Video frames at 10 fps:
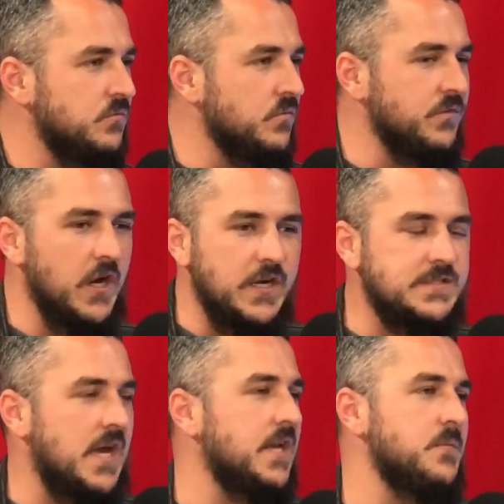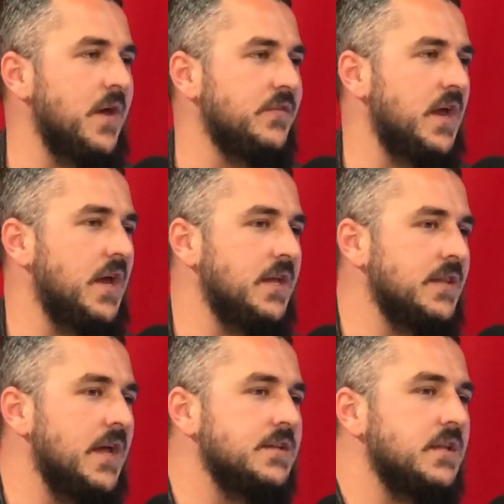We're mm. very excited about that. Yeah. And
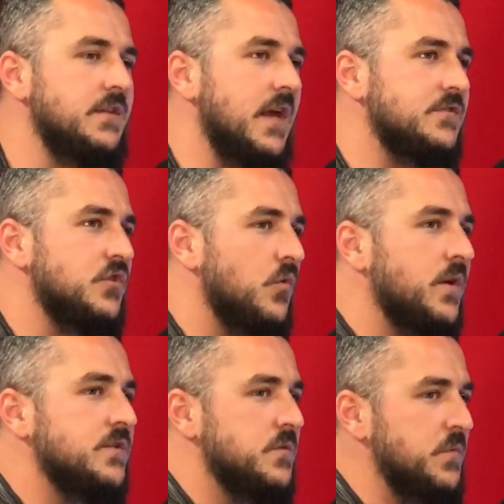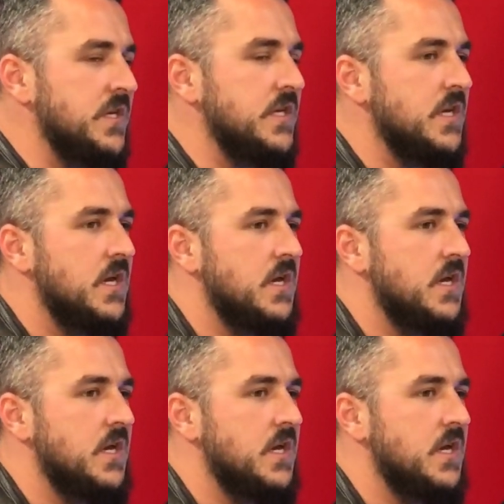that that's going to be